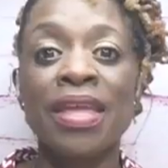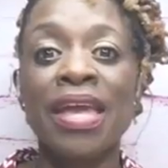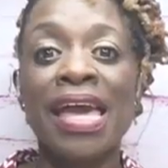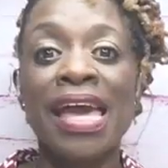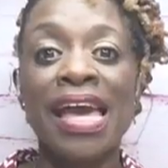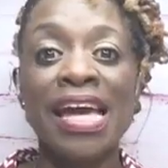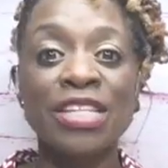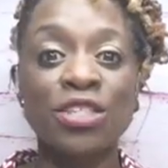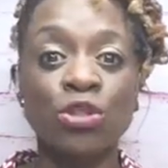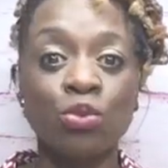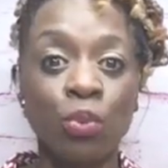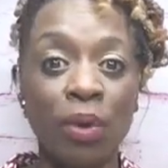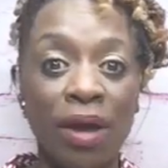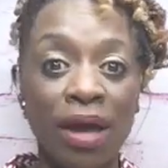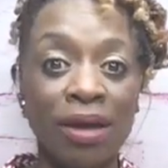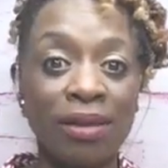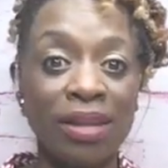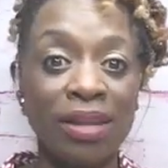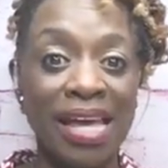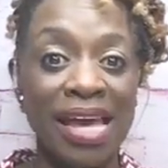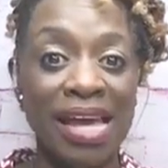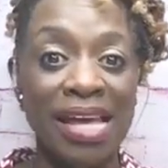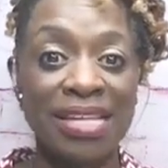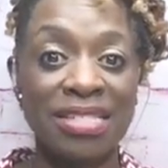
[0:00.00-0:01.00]
as well
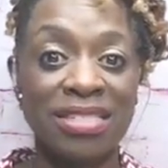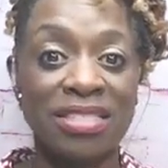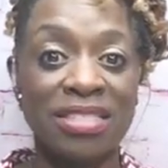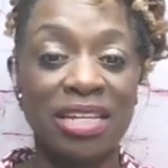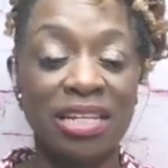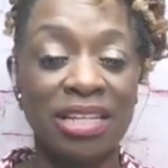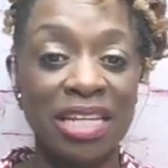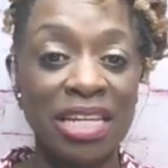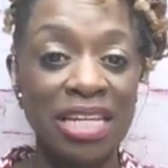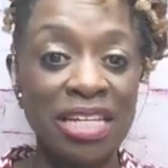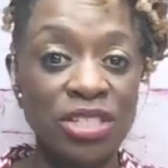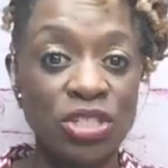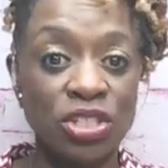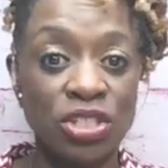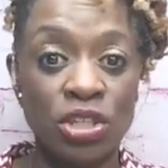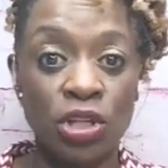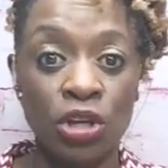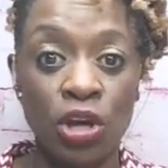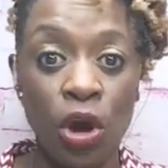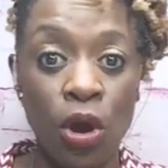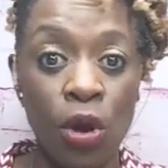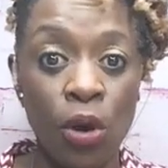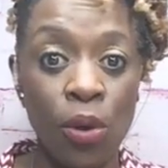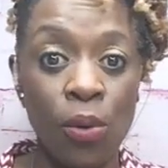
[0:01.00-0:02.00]
as the links to
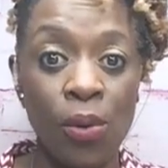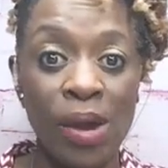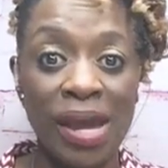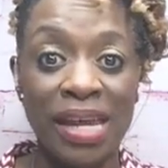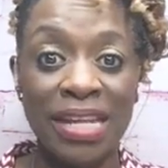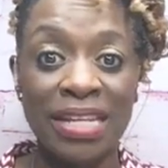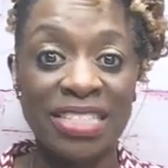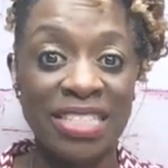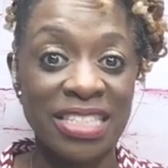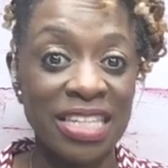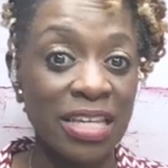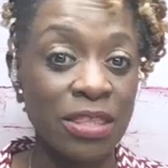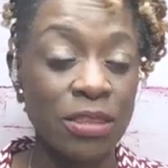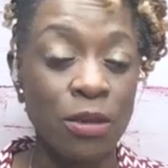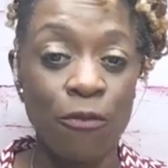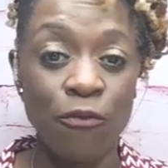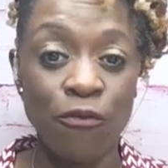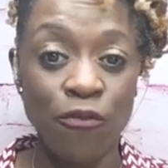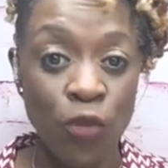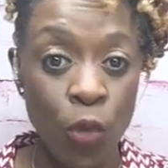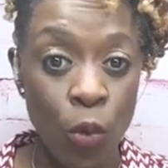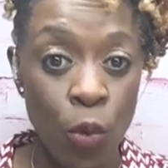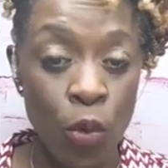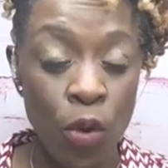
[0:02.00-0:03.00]
go and see the
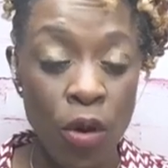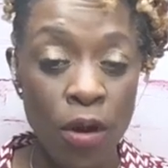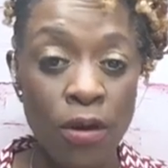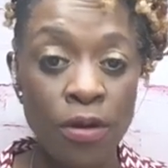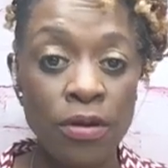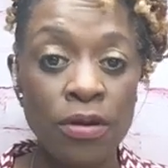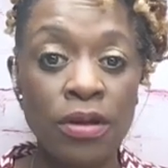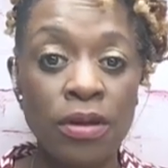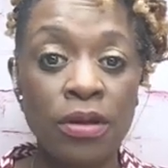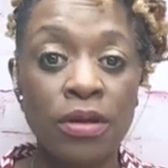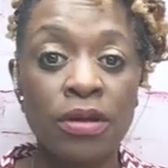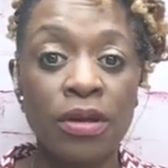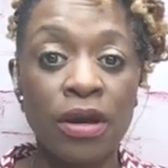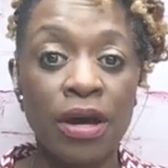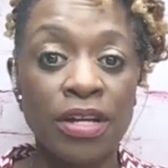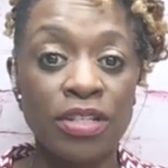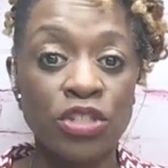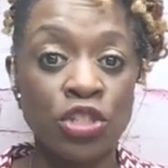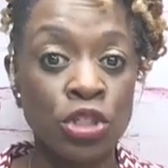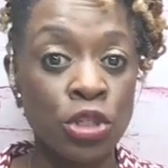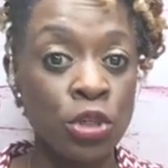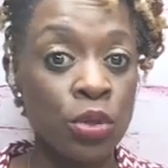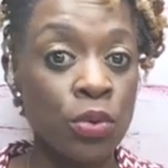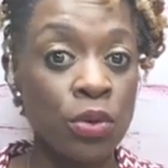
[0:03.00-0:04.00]
4
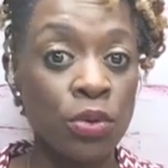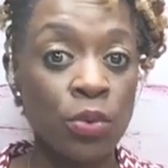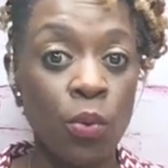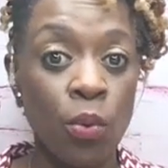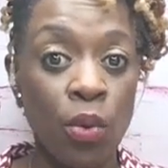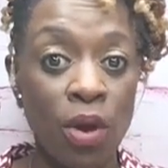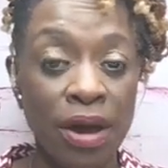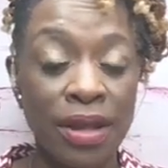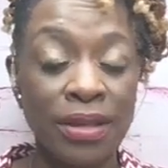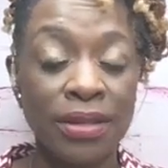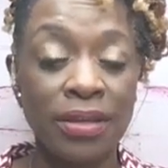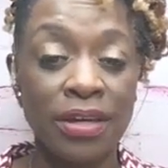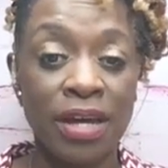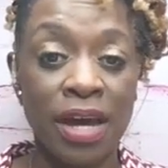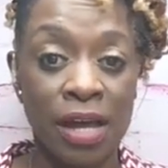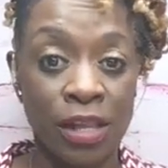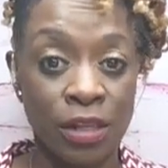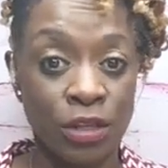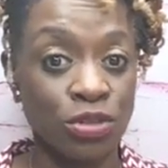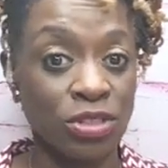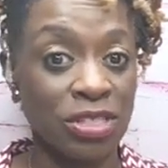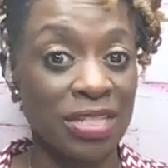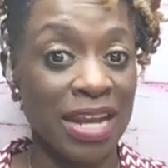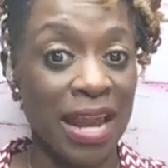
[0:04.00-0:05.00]
2-in-1
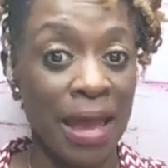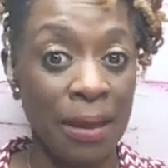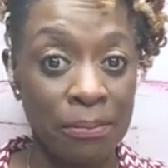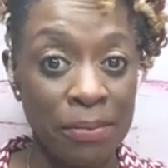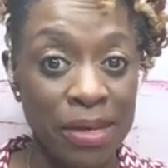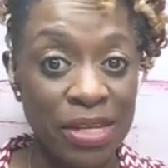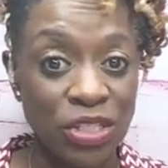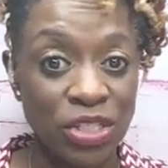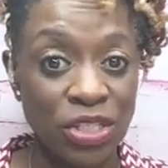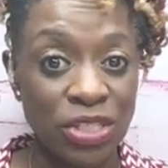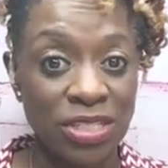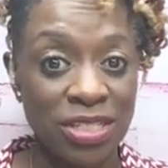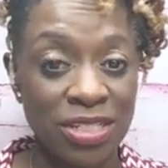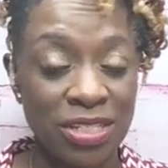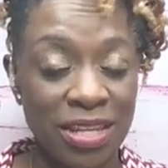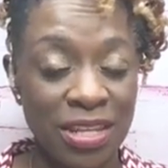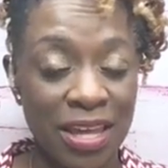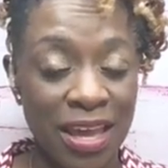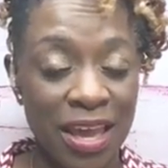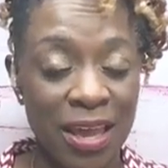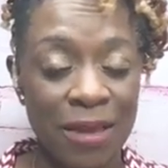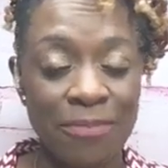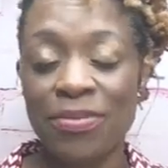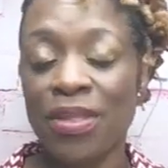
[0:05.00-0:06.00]
colors that I mentioned
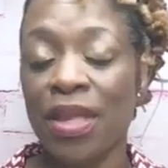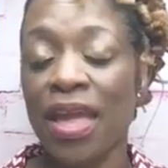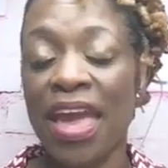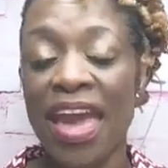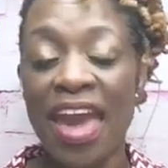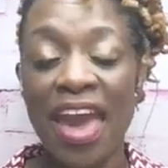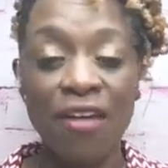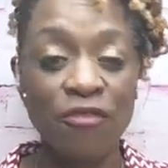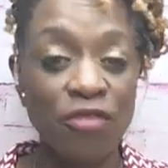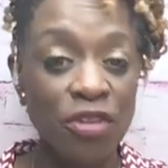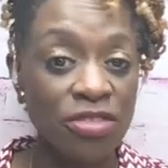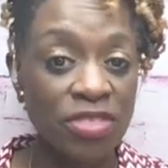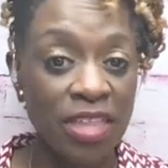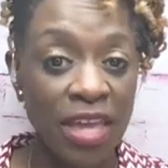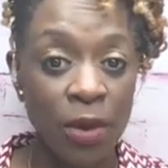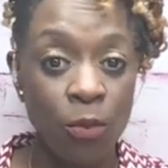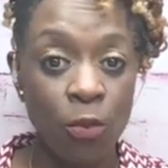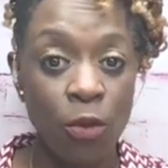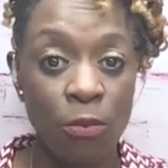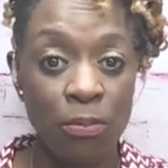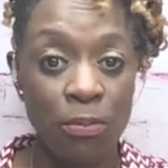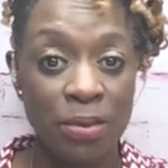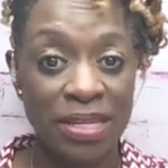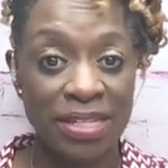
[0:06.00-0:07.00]
today. Everything
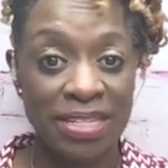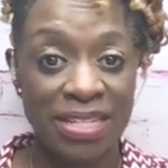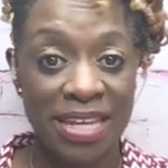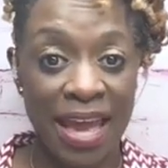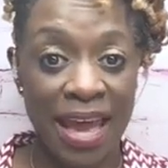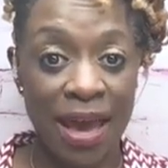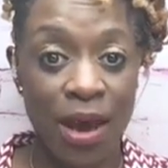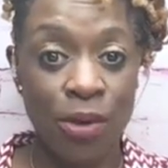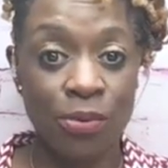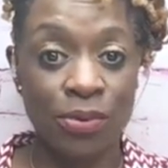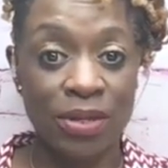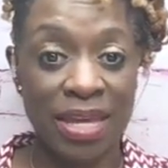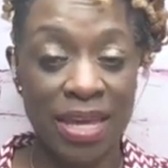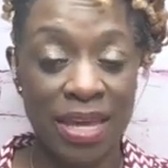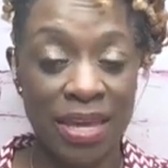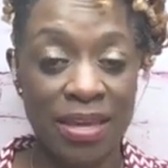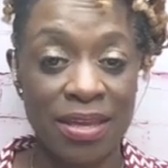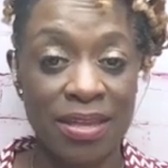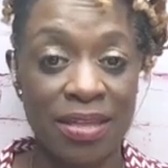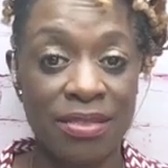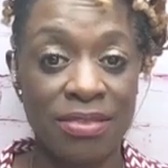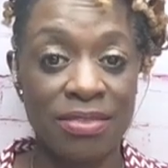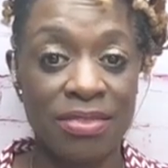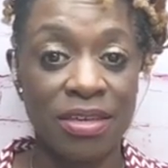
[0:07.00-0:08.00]
will be down
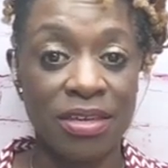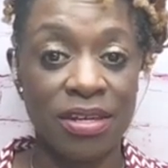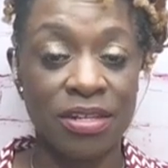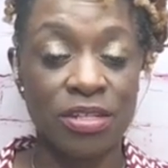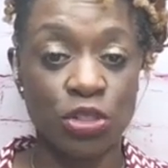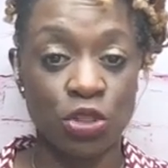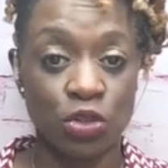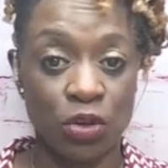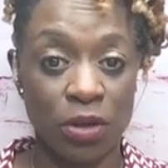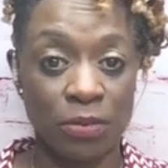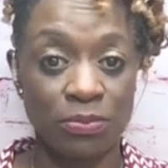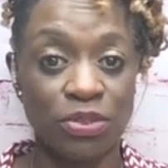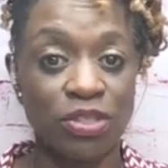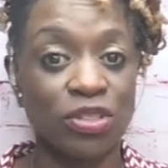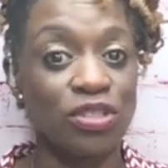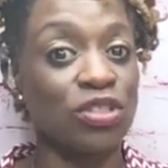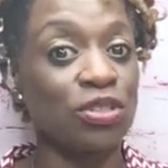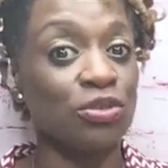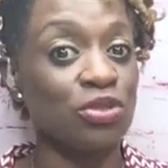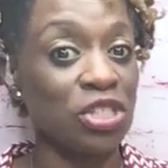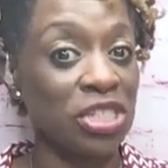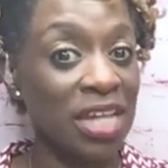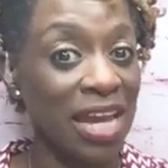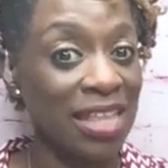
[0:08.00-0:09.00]
in the description.
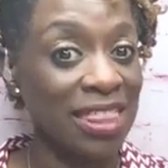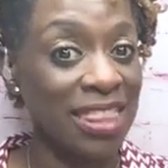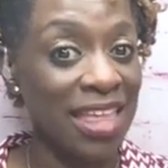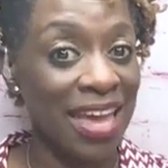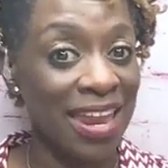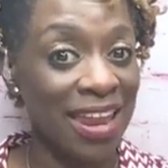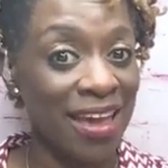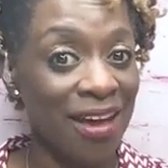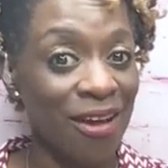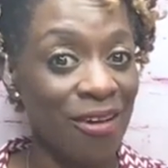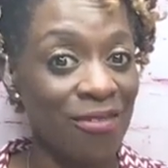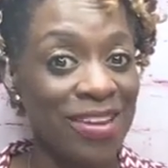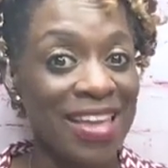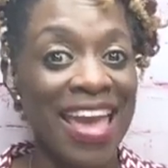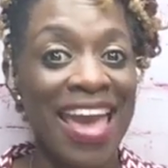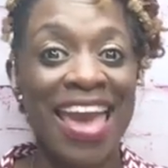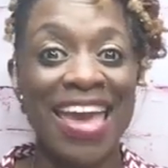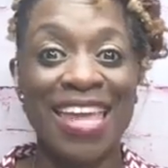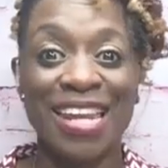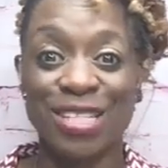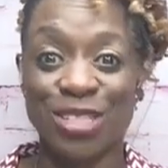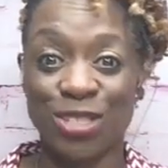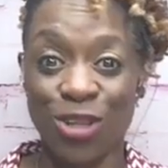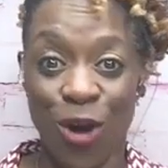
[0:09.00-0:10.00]
So check that out.
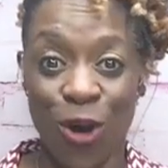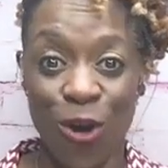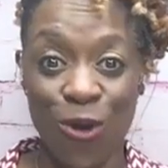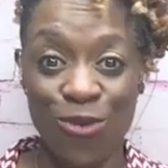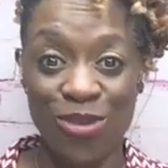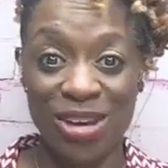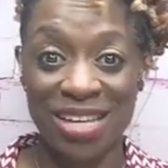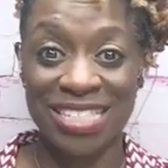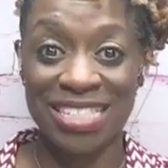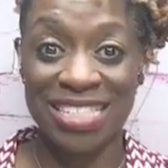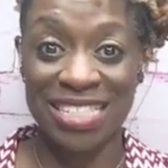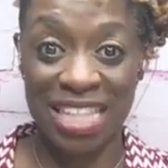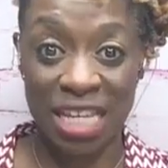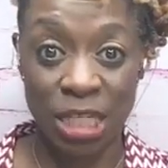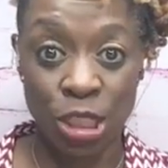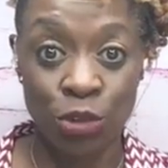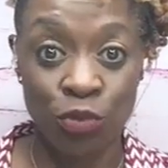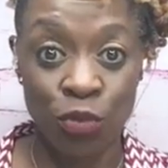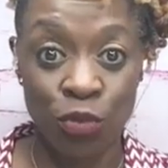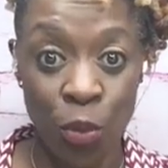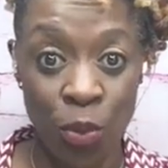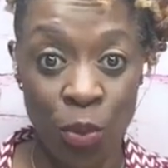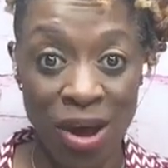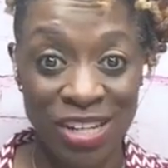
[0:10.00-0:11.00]
And as always, thanks
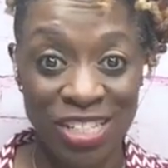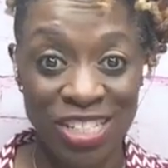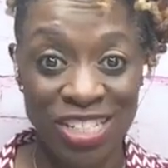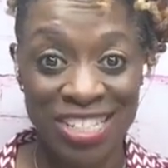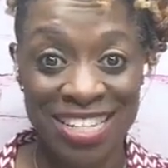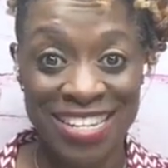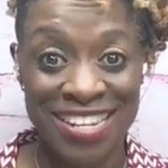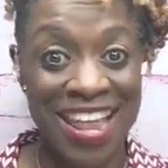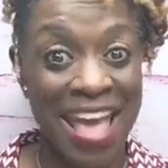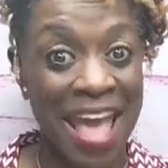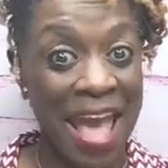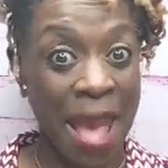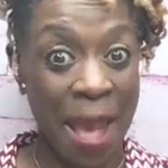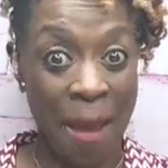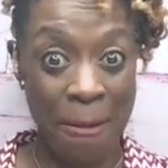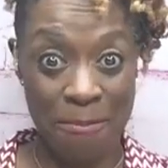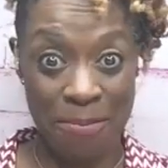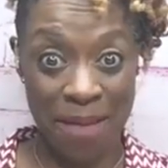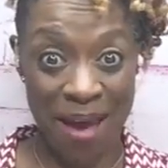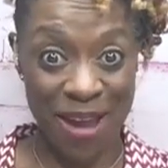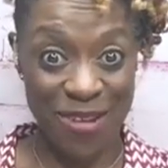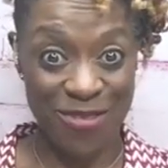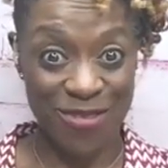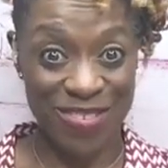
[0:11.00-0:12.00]
for watching and
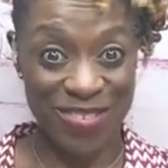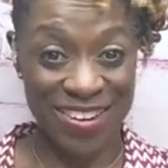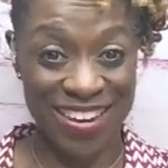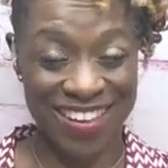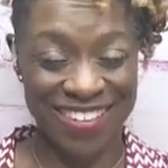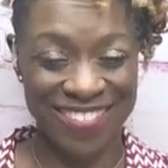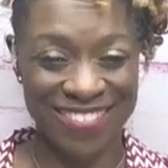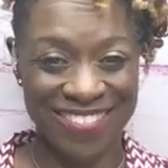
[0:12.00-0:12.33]
bye for now.